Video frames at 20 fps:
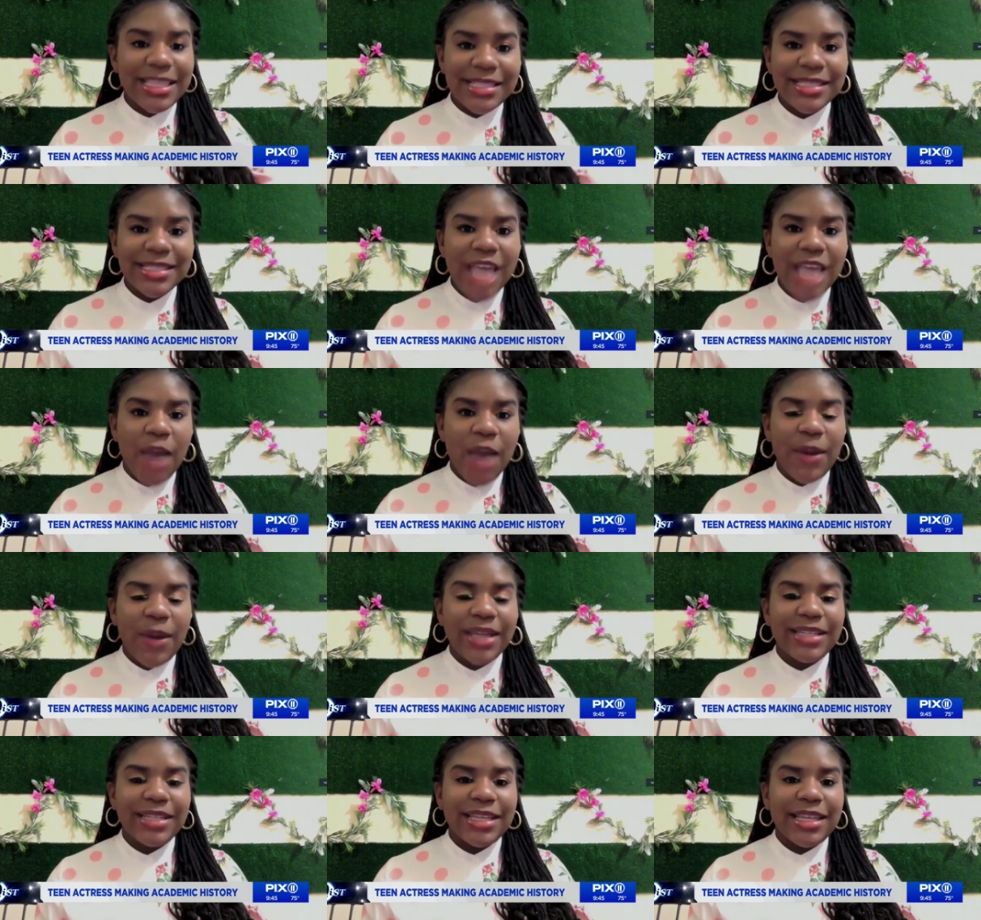this is
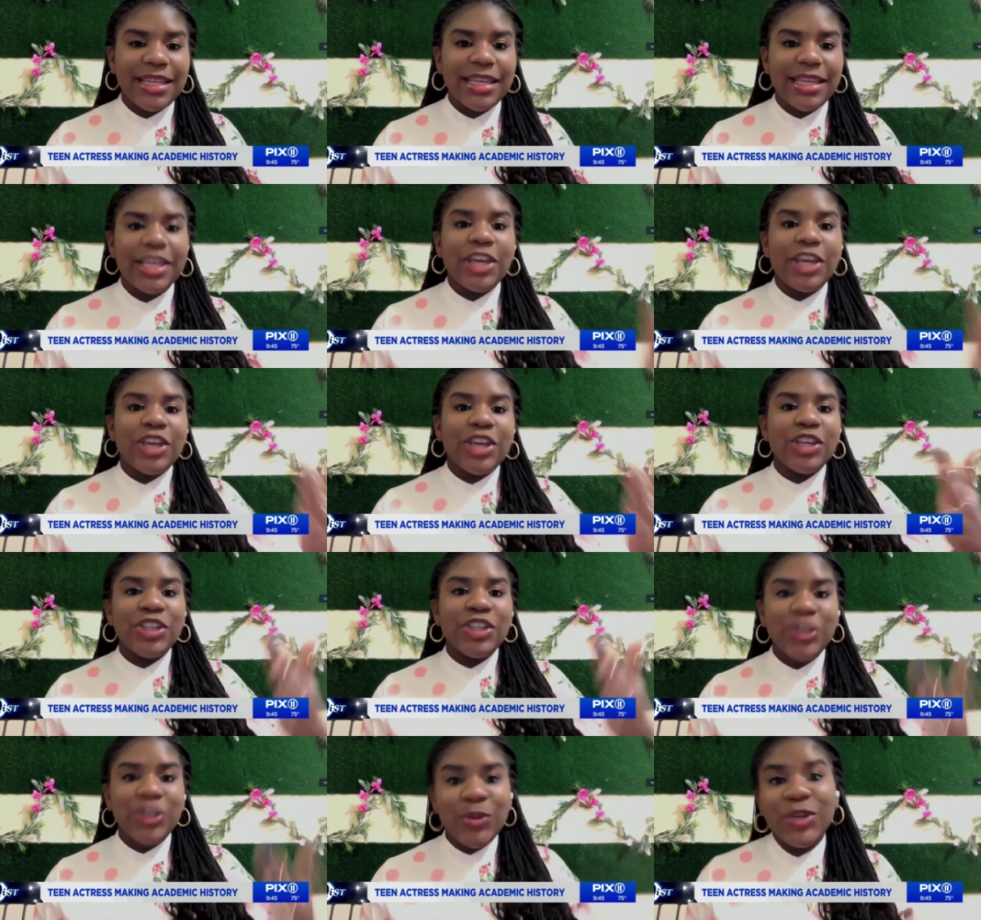how I did it.
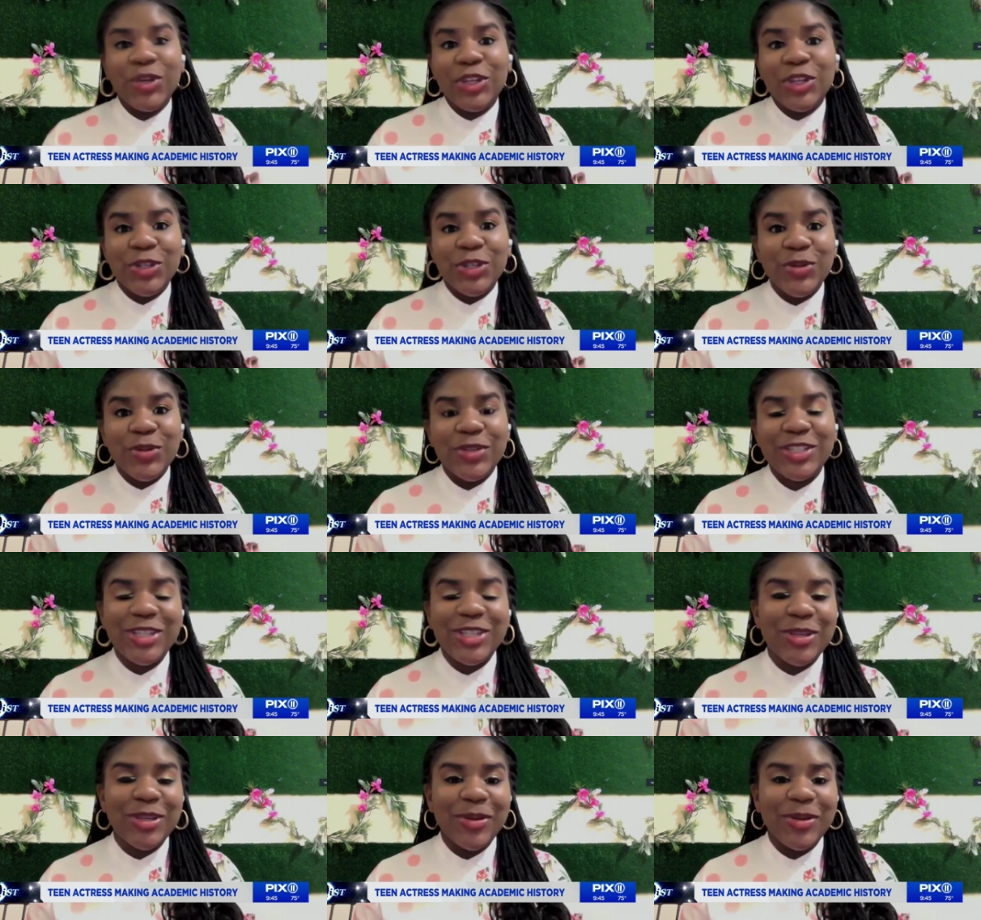You can do
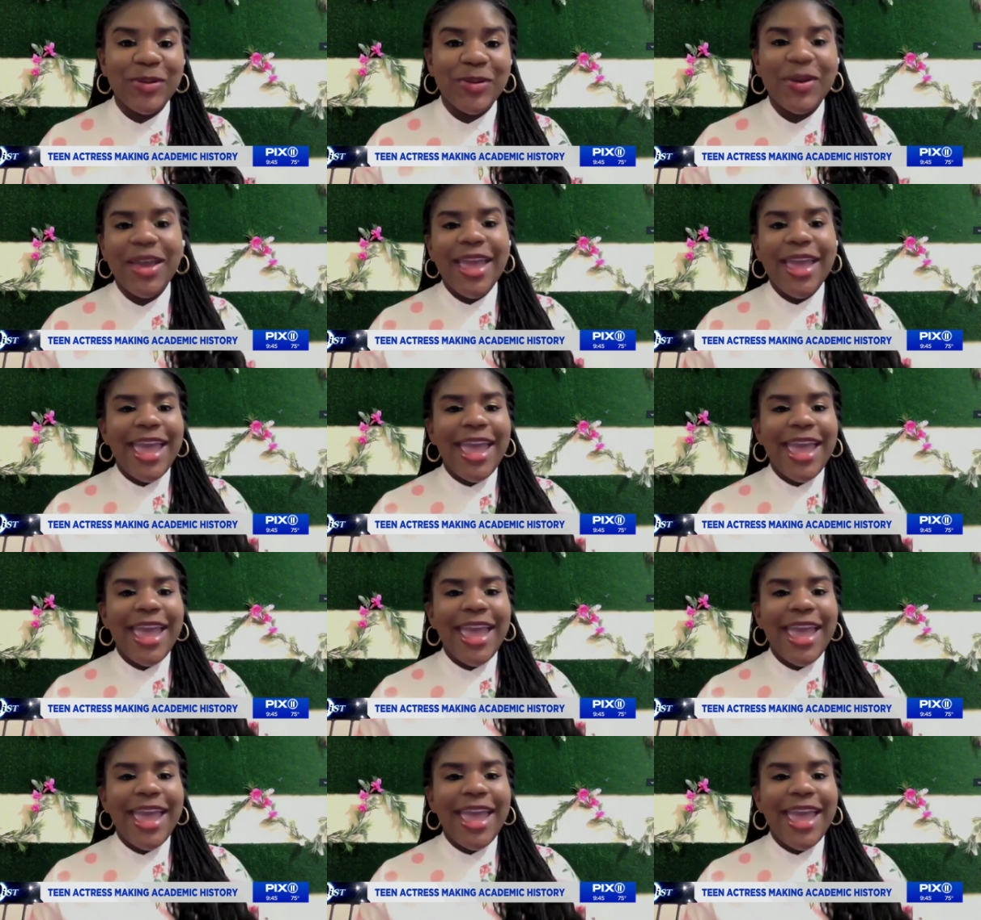it too.